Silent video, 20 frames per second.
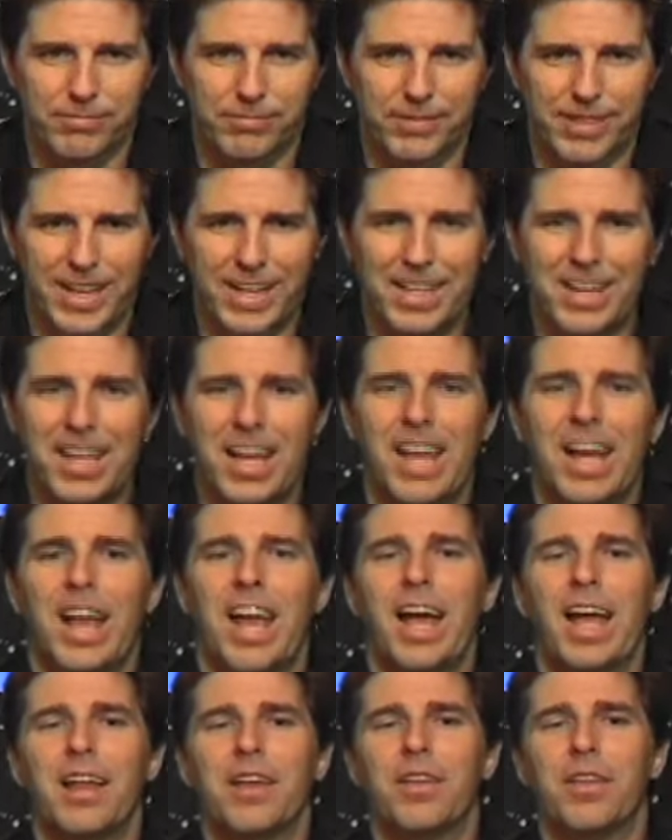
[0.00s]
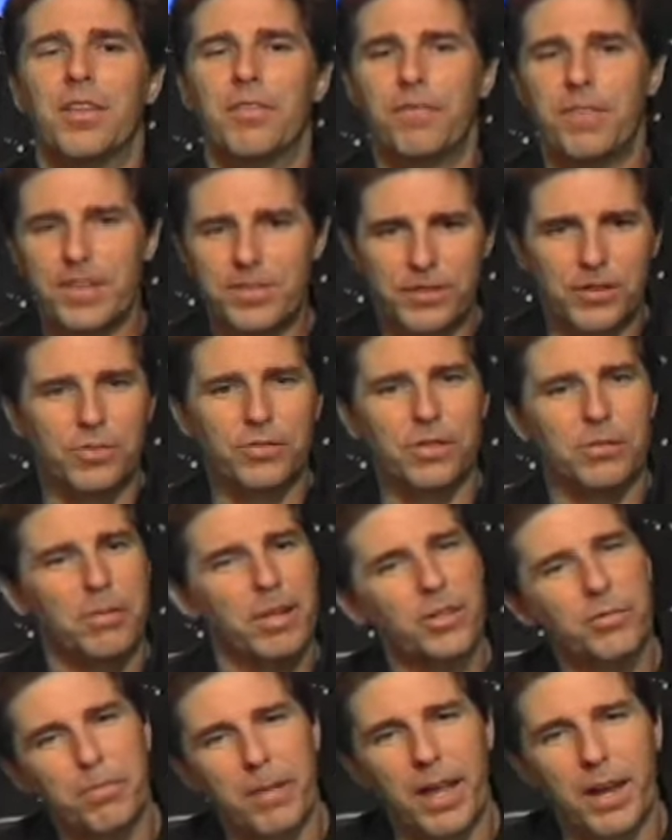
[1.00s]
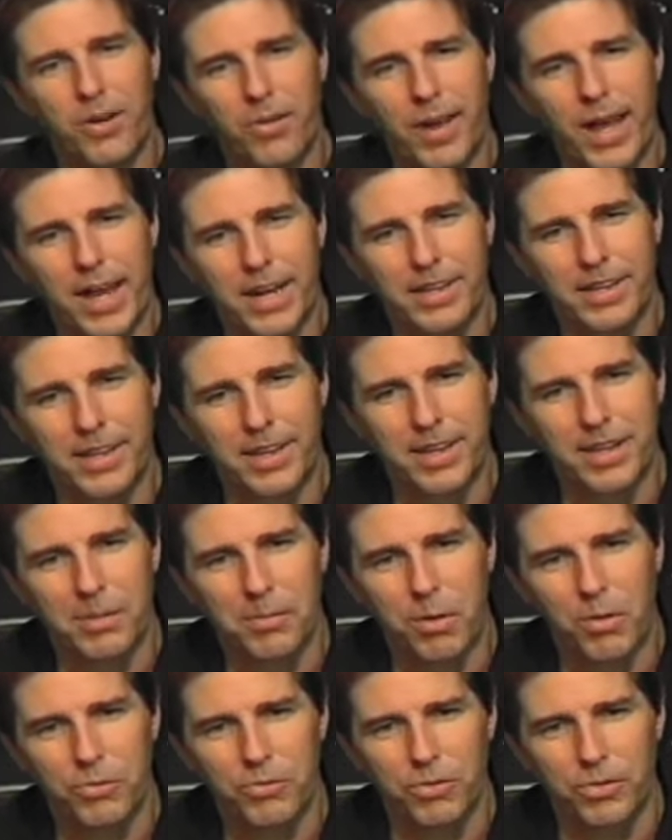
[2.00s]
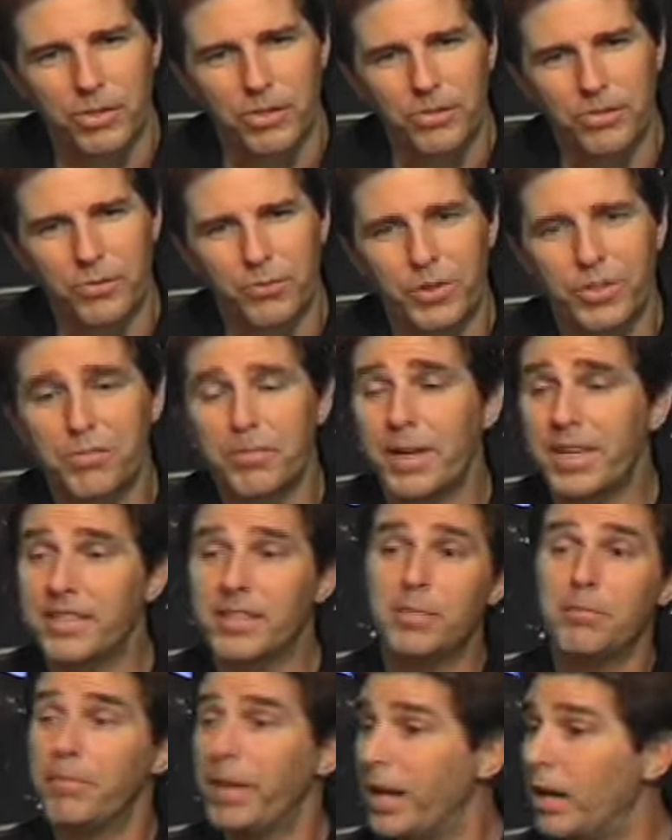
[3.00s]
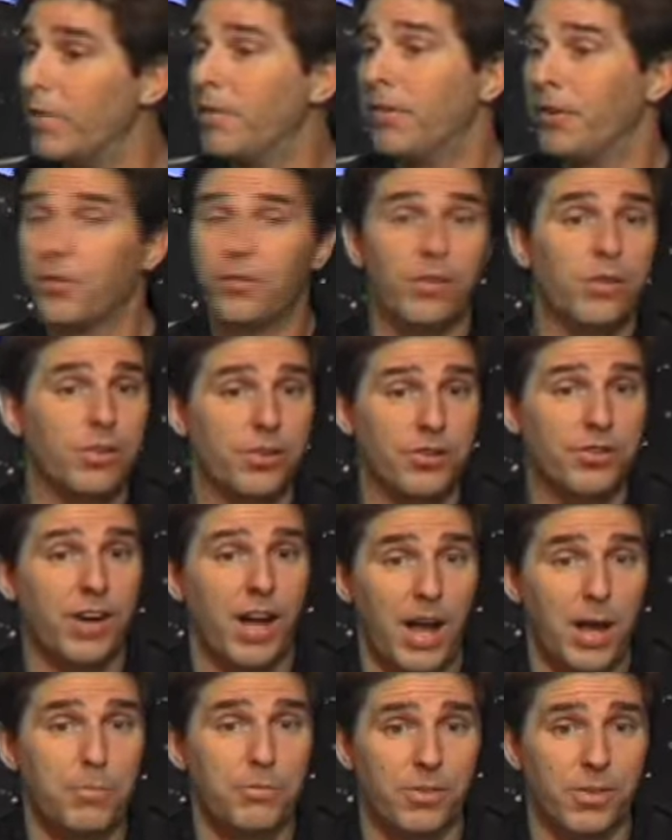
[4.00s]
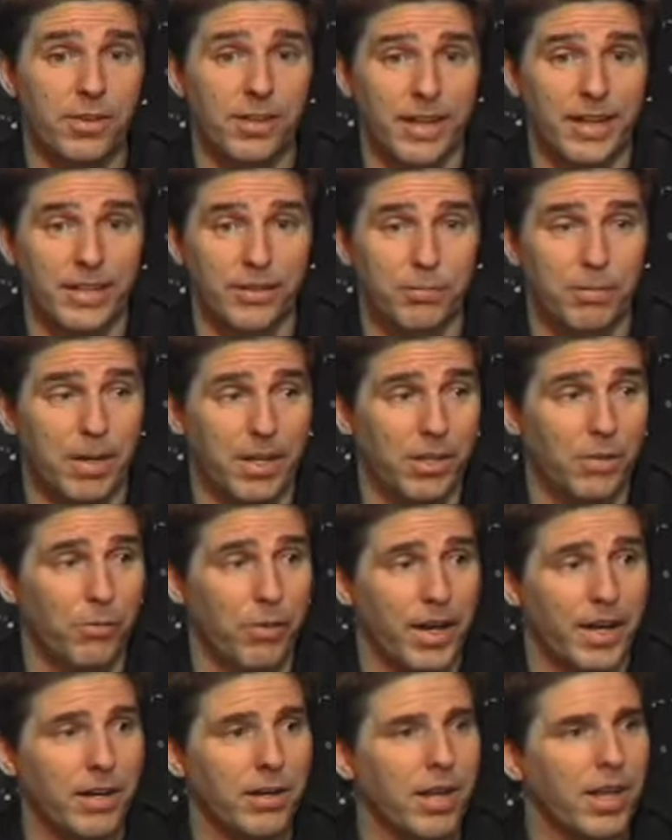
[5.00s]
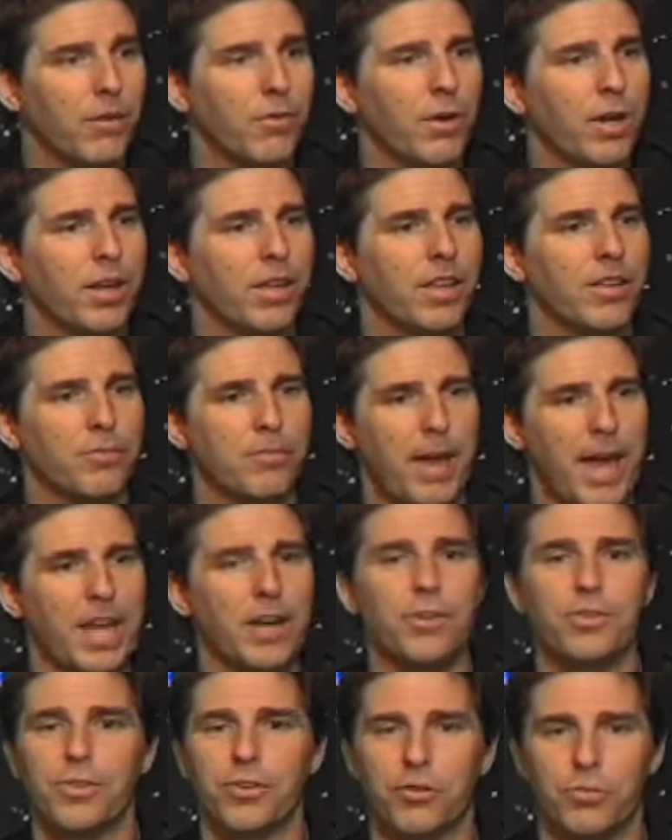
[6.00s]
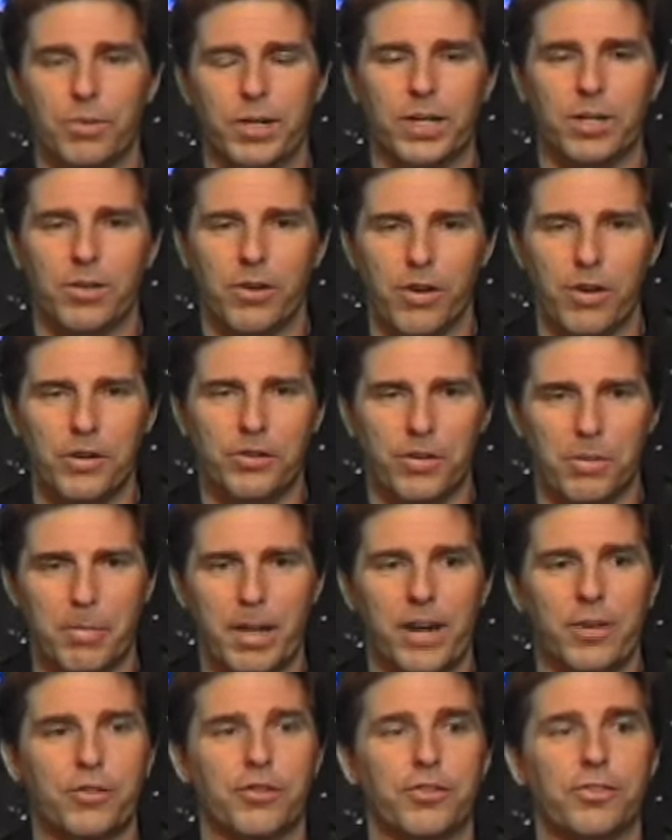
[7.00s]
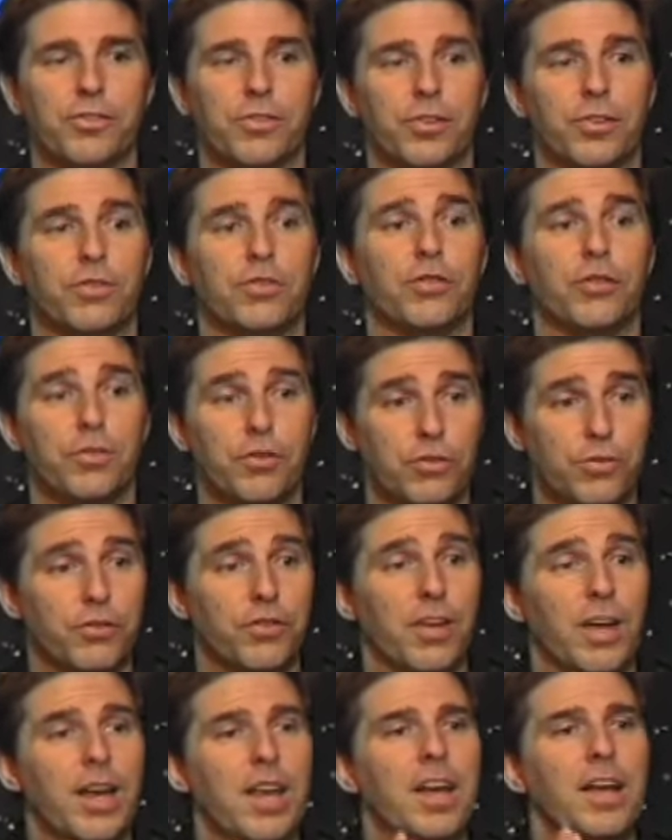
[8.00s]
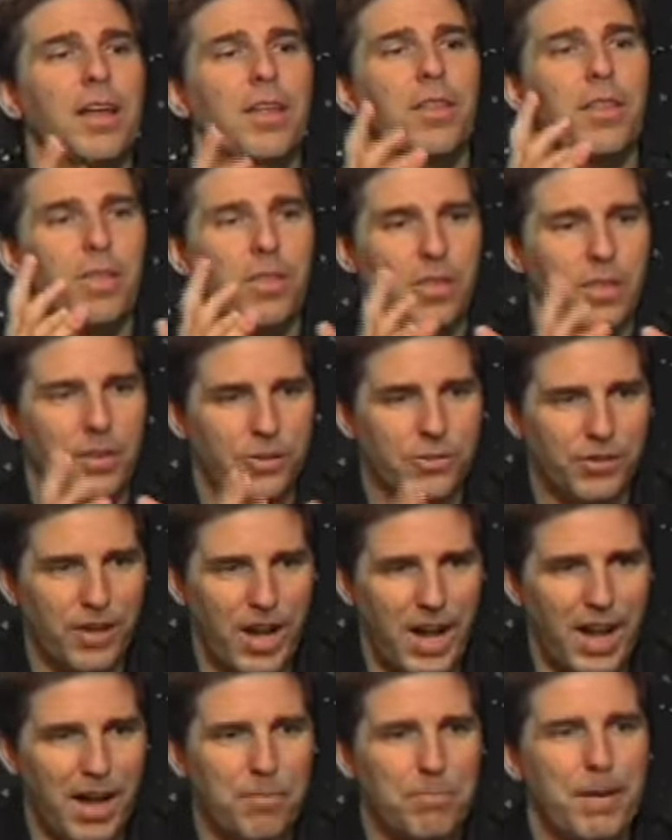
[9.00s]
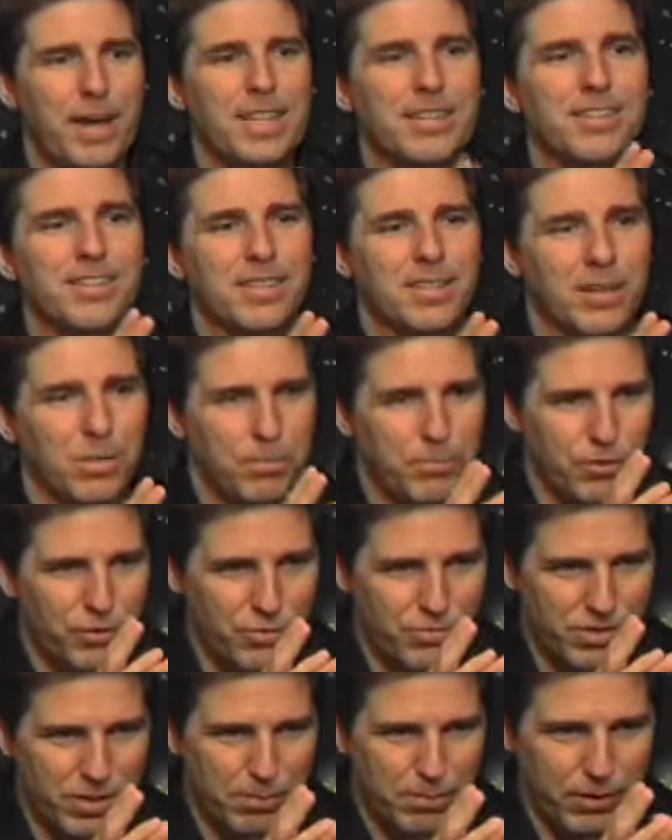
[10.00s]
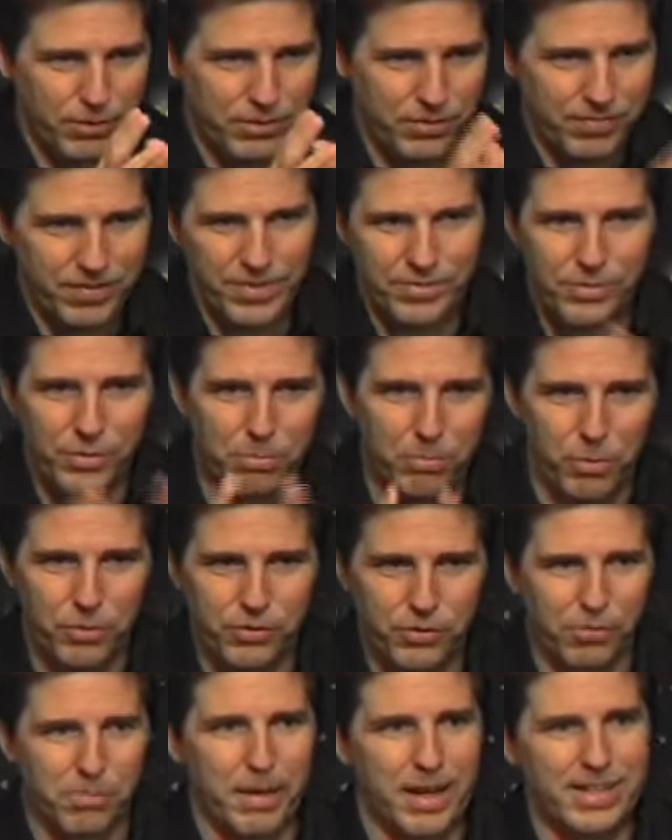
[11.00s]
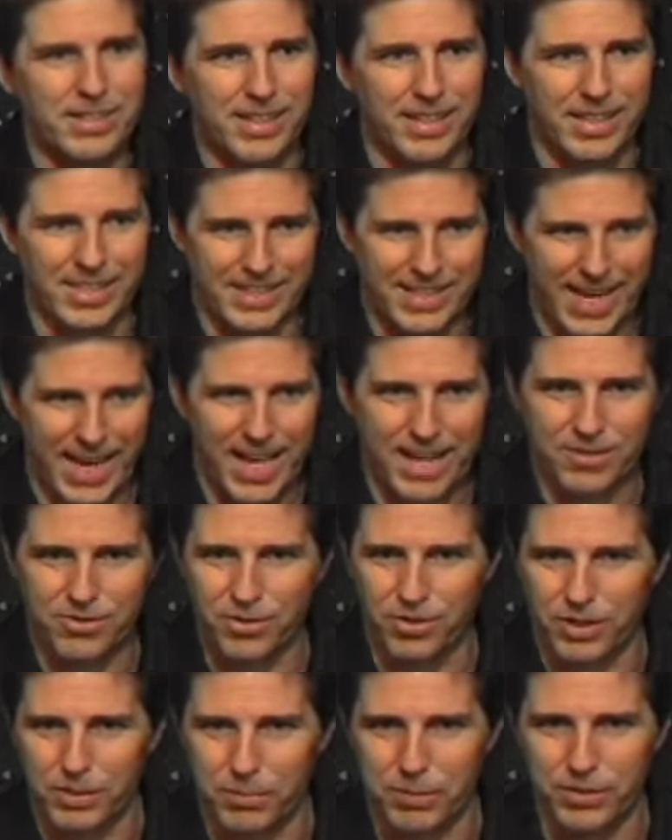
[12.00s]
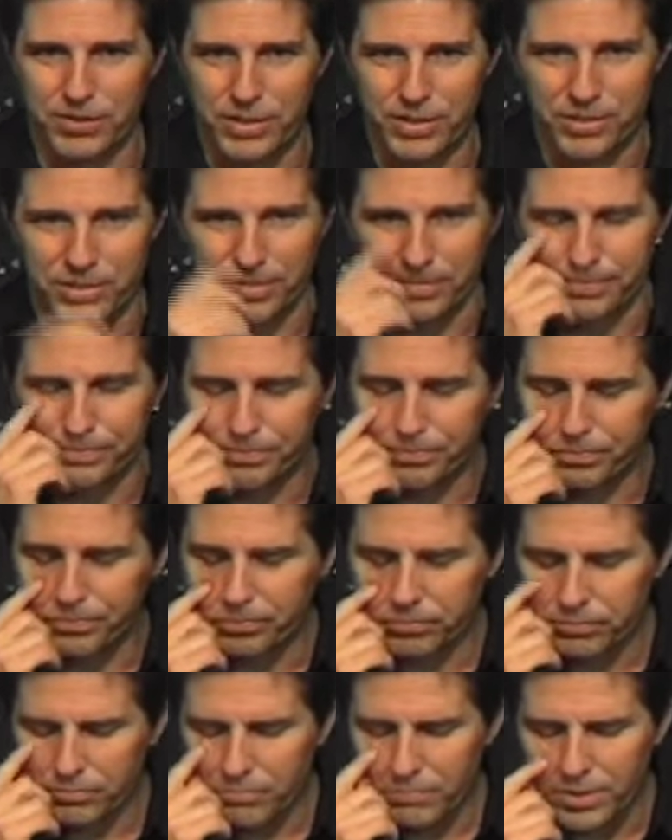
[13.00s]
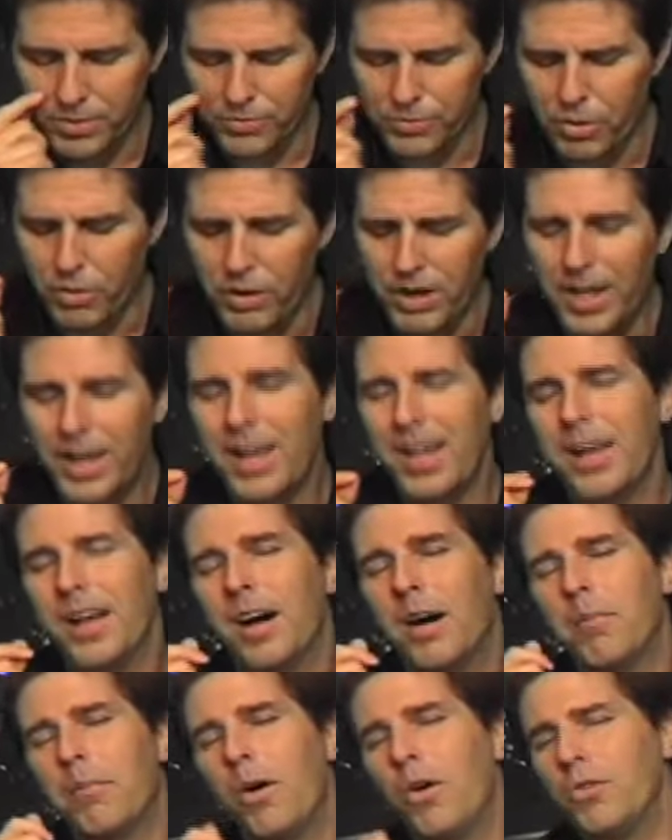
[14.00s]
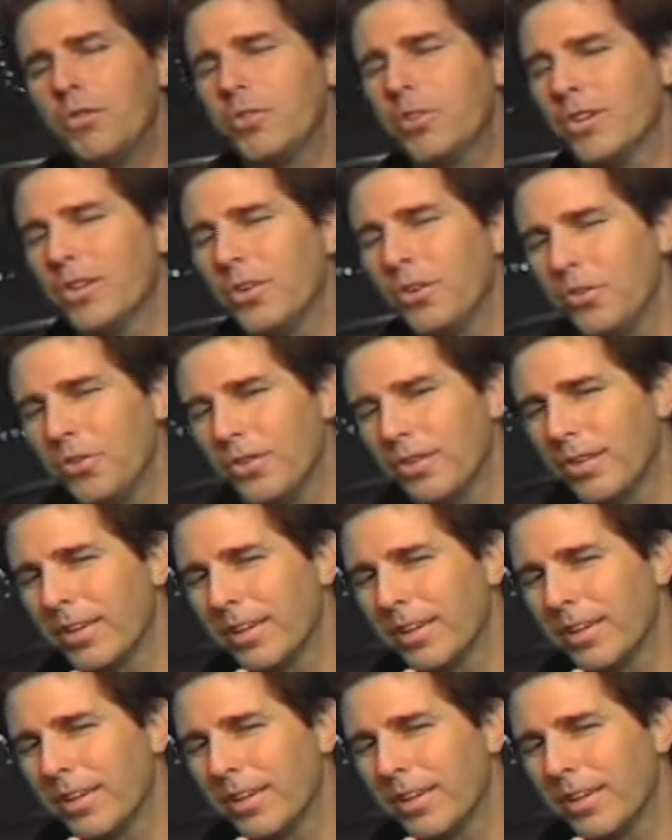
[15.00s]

Okay? And the physicals are much better at it than the emotionals, which makes them better for certain jobs and things, by the way. And, and, and as managers, we encourage our managers to choose the job based, you know, choose the person, physical or emotional, based on the task or the position. So emotionals,